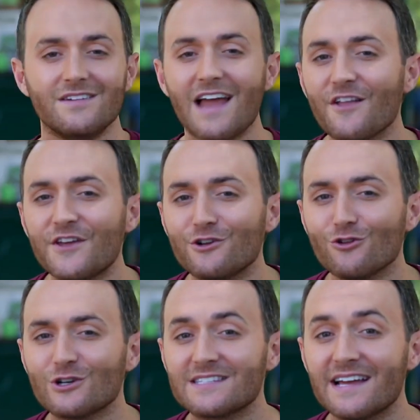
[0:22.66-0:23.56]
Now that it
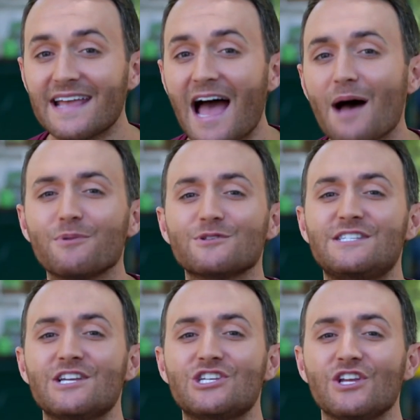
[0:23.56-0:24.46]
looks like Apple's
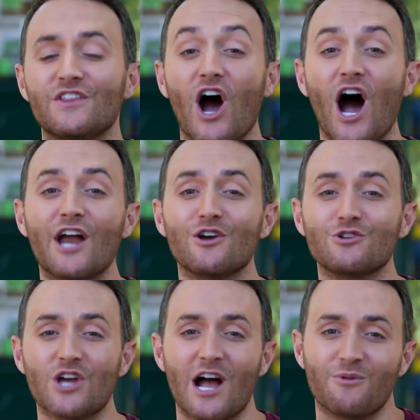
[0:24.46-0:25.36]
ditching the
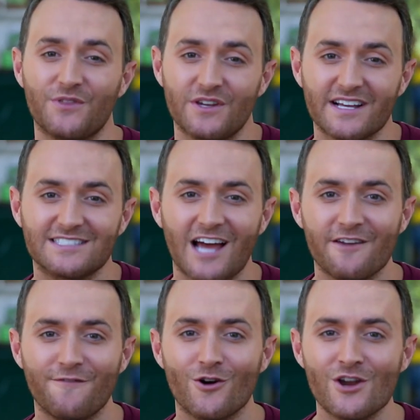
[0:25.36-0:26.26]
audio jack with the next
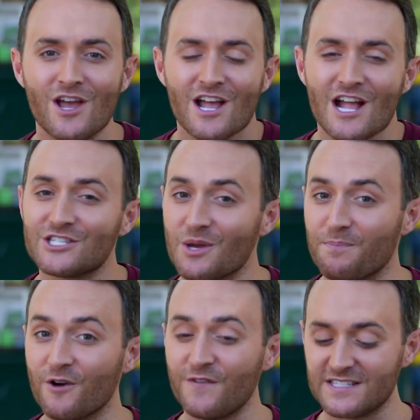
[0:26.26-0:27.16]
iPhone, it's the
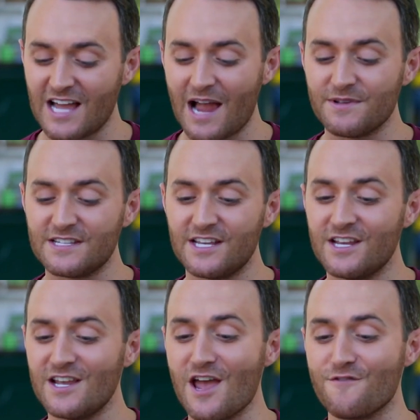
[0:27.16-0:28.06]
perfect time to
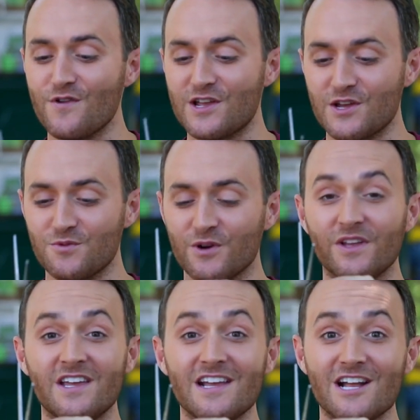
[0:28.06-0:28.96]
see if we can really